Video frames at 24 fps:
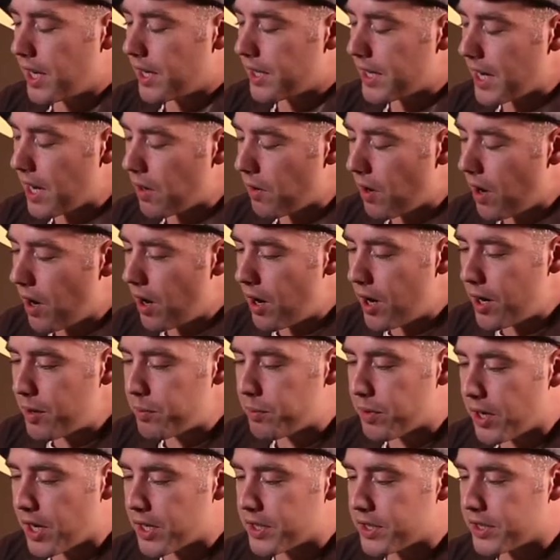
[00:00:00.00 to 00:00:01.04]
Now a hard
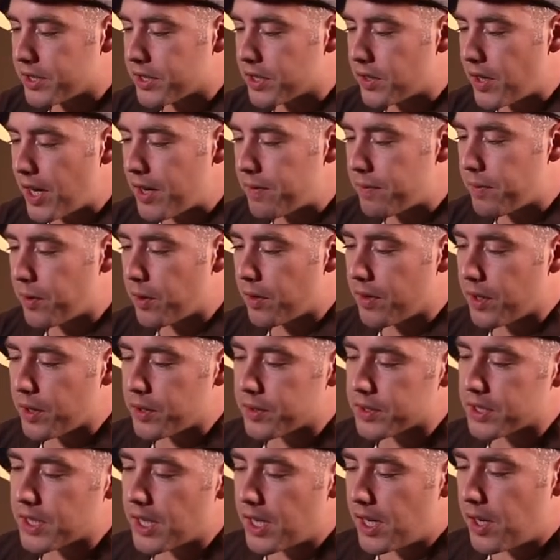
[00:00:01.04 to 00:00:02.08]
brush is great for
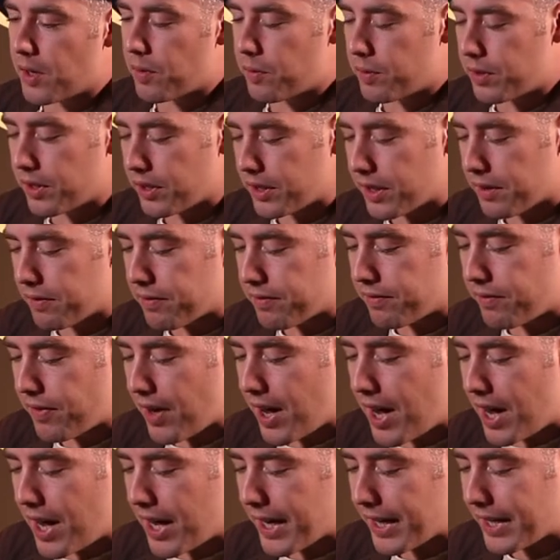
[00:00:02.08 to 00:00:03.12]
those really
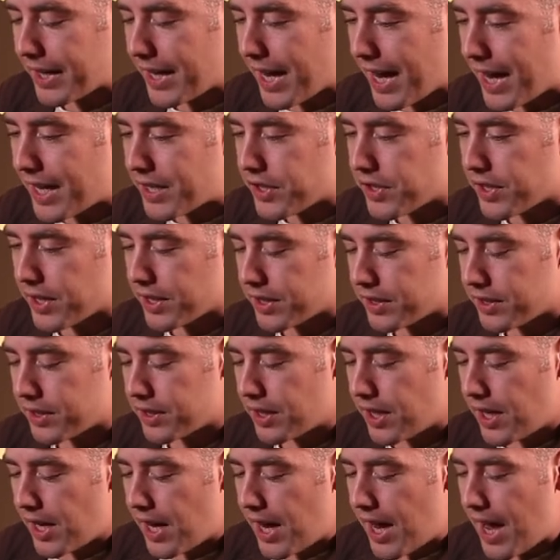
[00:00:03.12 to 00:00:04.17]
fine edges,
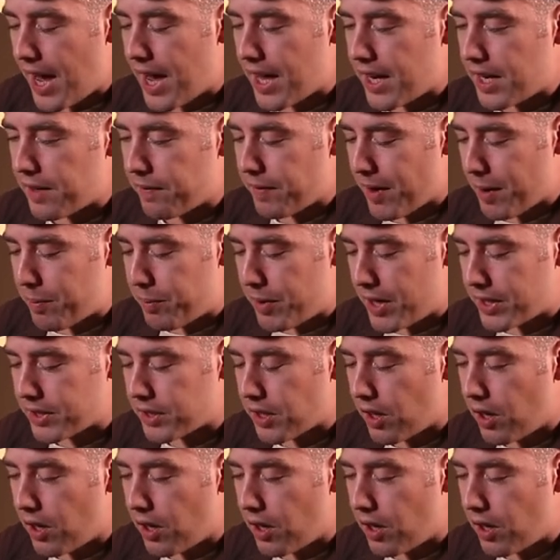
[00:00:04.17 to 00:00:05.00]
and if I press